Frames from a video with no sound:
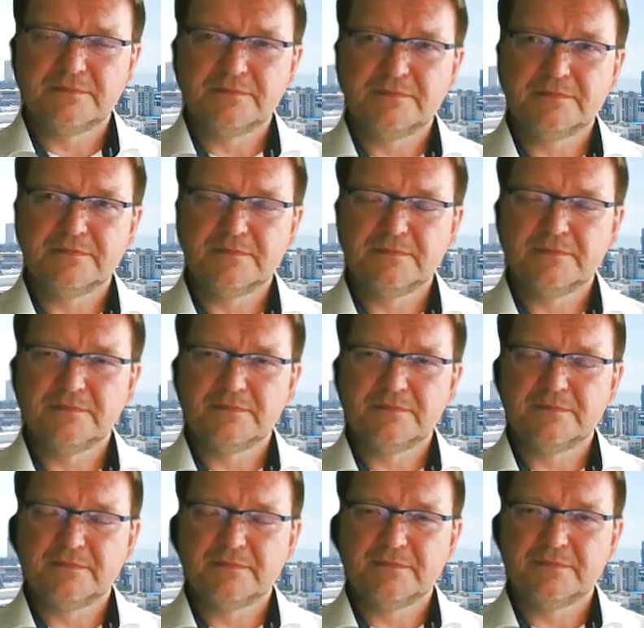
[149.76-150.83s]

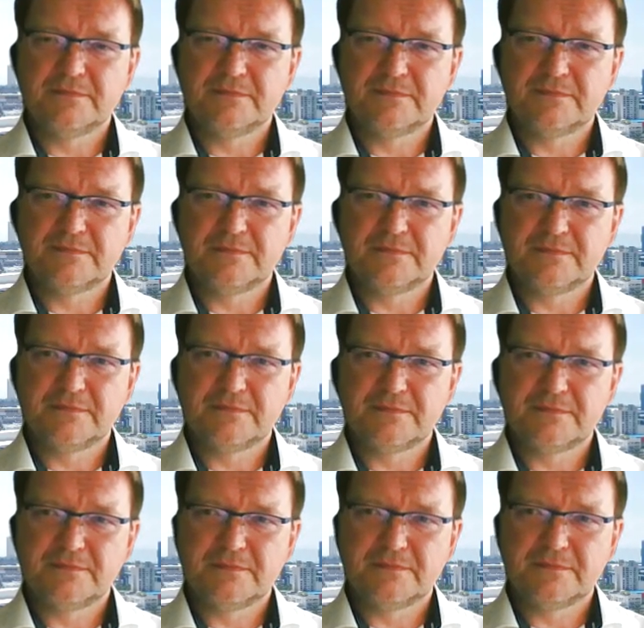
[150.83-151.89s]

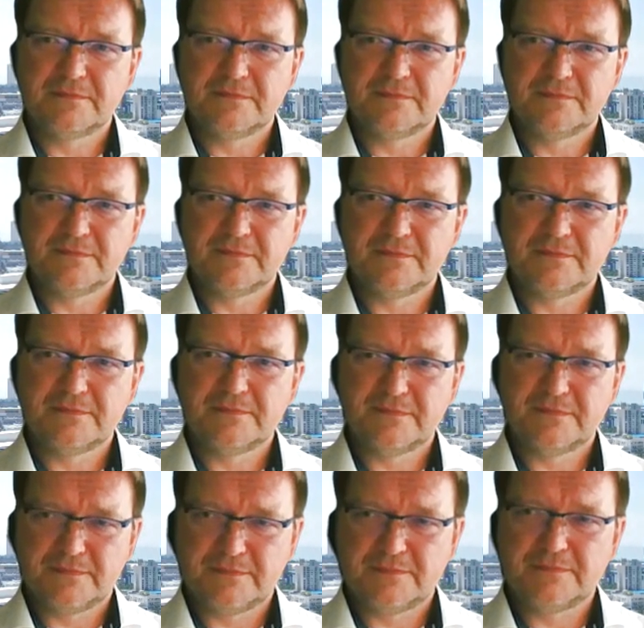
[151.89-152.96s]

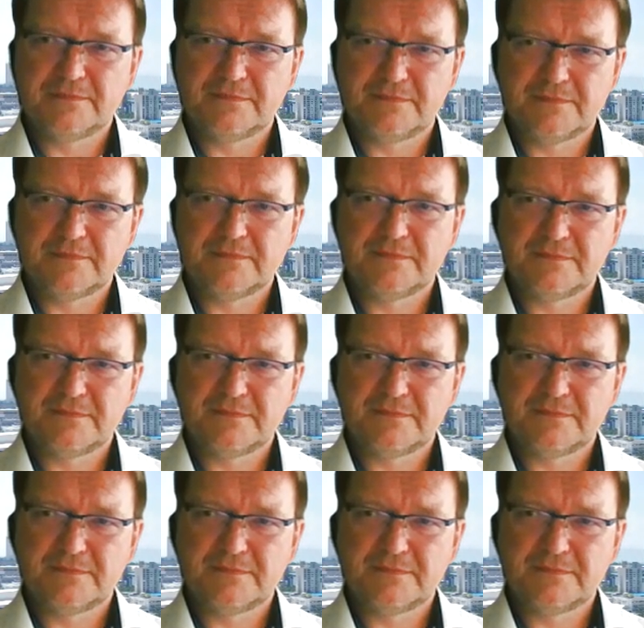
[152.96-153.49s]
(not speaking)